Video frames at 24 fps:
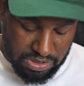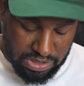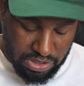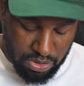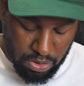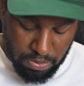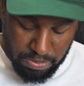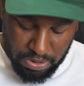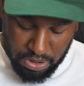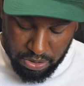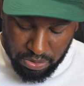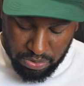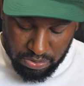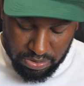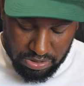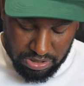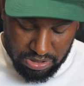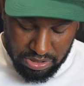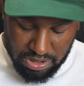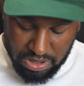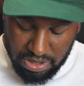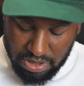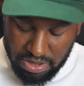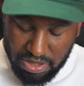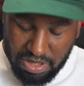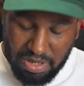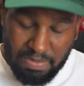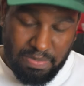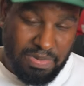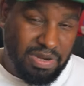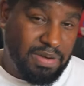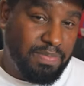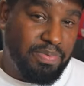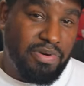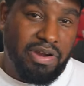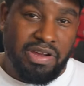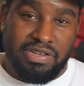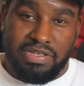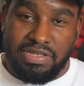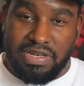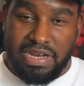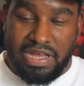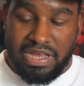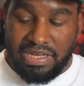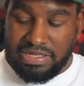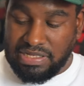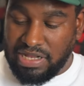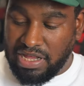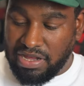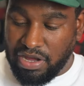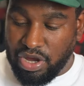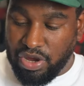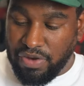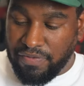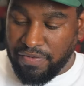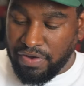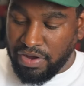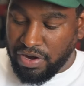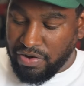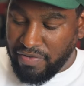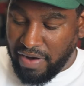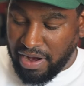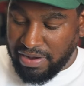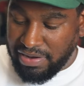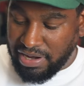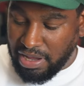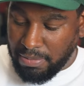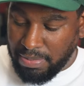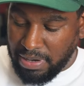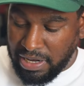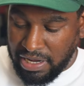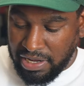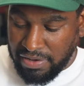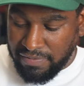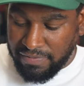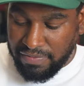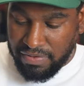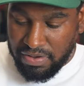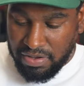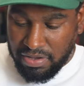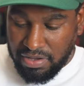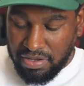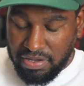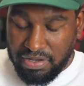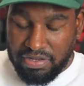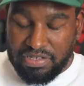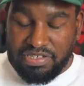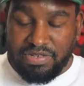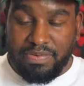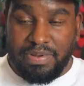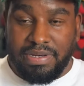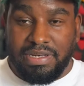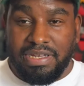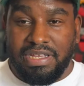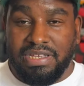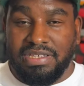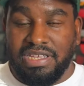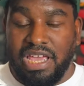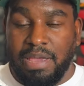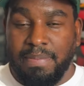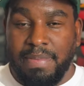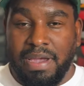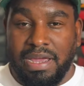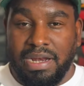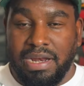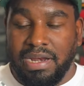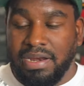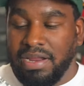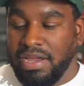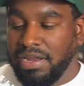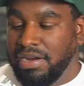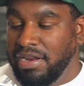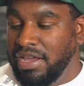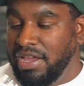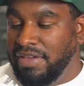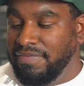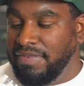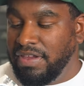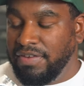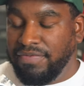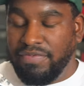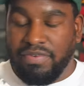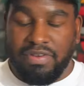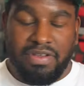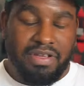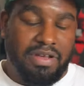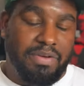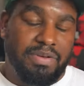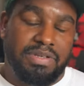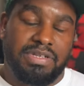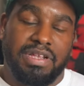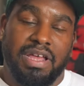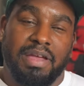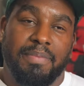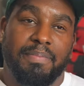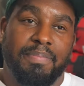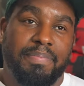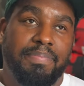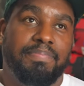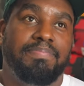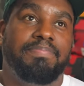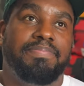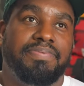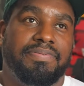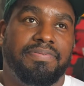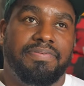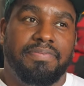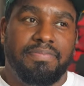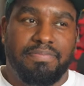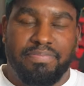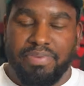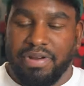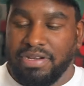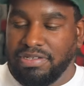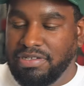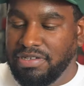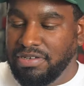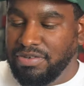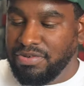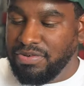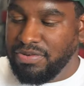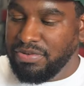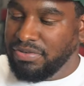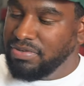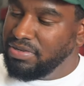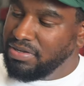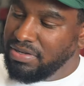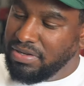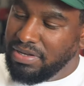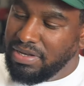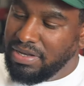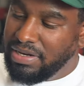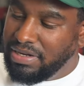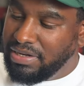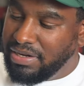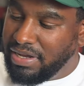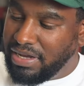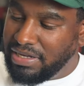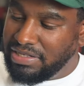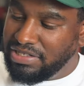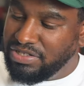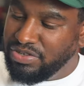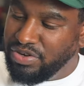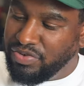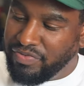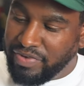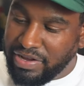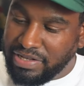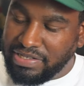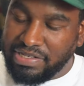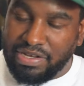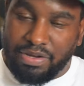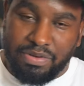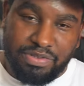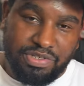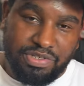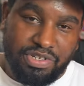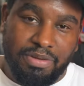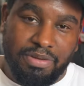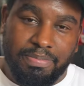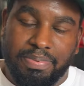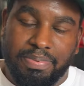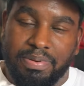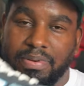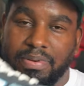steel blues, but the price on that is like over a grand, I believe. So when these came out in the 990 V3, I was like, praise the Lord. Nice little retail job,